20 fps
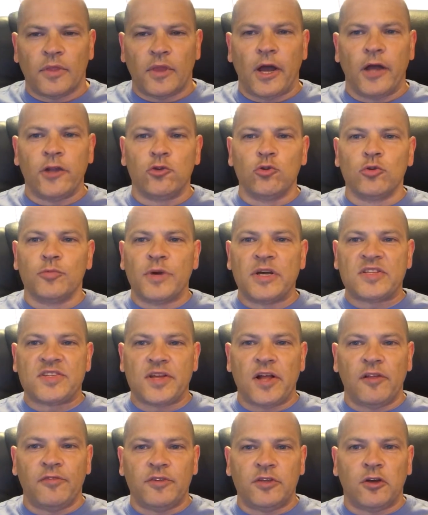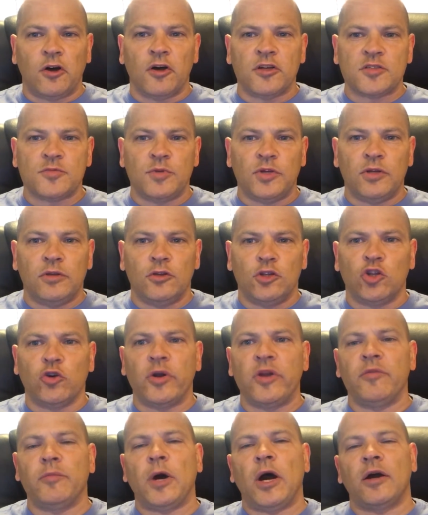I do it myself, it costs me
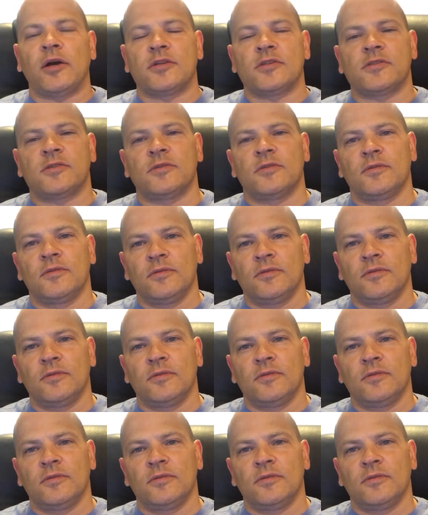$20.